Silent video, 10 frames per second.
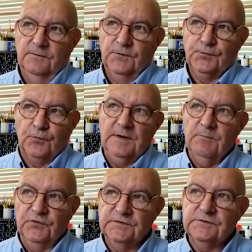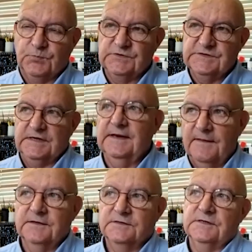the 3 months preceding
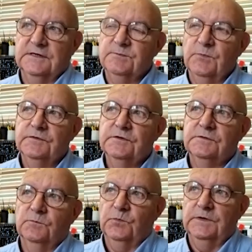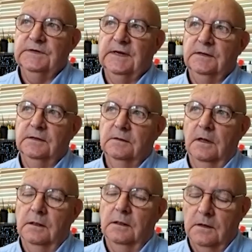that 6 months, we did
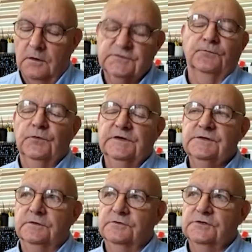a lot of research,